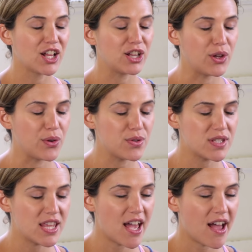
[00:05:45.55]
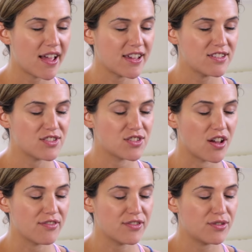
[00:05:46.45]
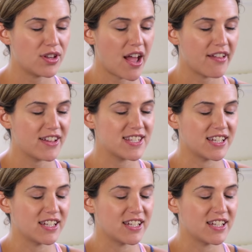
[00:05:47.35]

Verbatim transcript: Close the eyes, soften through the eyelids,